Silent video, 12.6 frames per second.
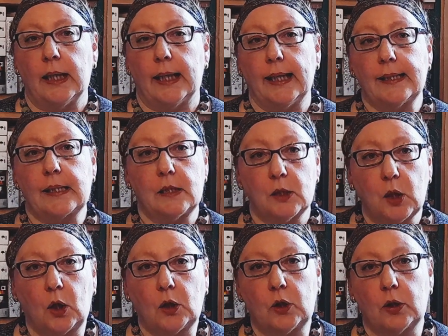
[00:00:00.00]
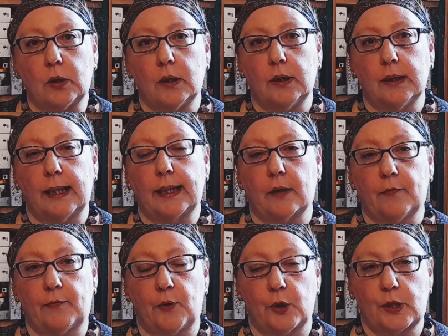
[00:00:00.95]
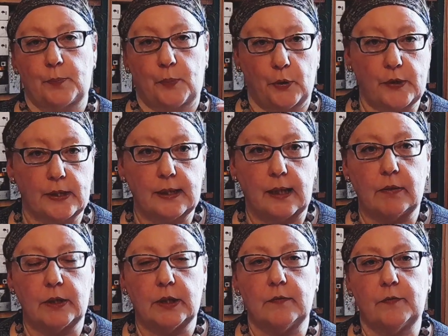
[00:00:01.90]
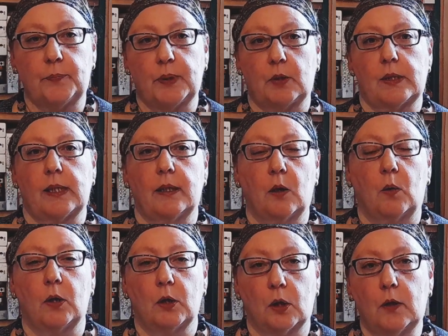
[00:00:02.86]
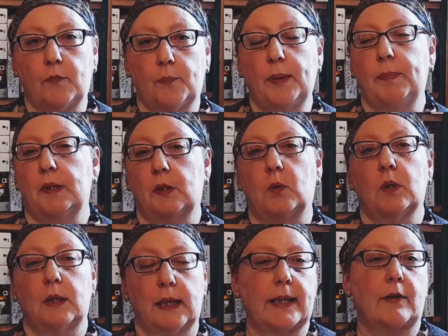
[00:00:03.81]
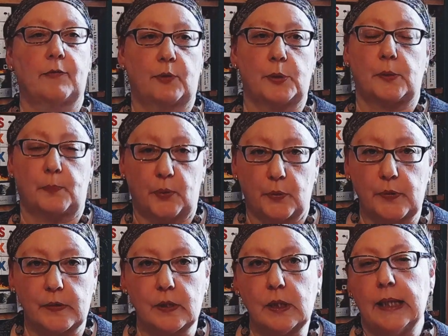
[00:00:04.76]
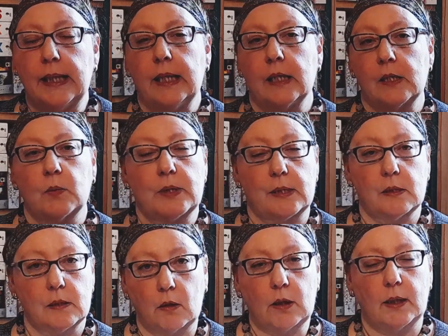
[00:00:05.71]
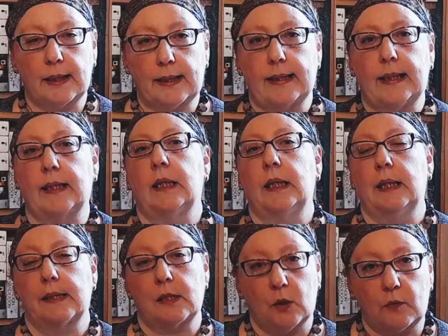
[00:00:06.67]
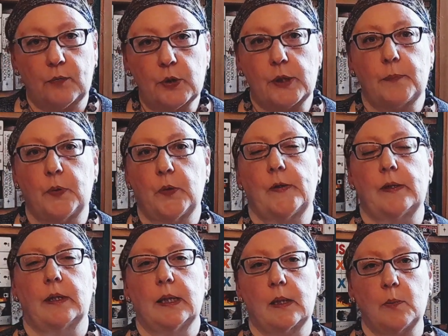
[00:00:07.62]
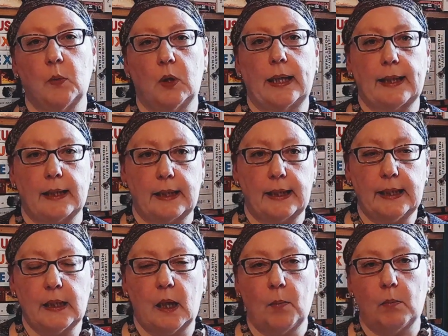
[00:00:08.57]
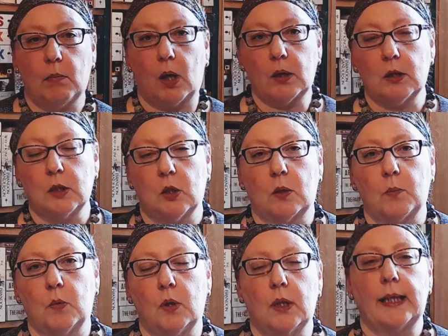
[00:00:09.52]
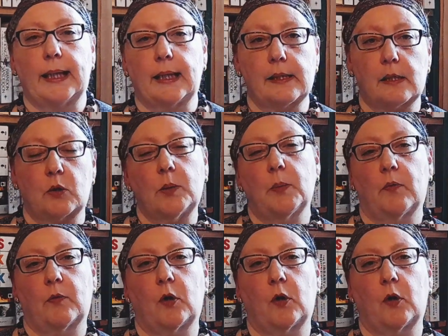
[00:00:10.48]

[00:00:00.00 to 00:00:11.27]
It's not like a first person narrative, because I know a lot of people don't like first person. So it's not like that. It's not first person. It's more like an inner monologue, more like a stream of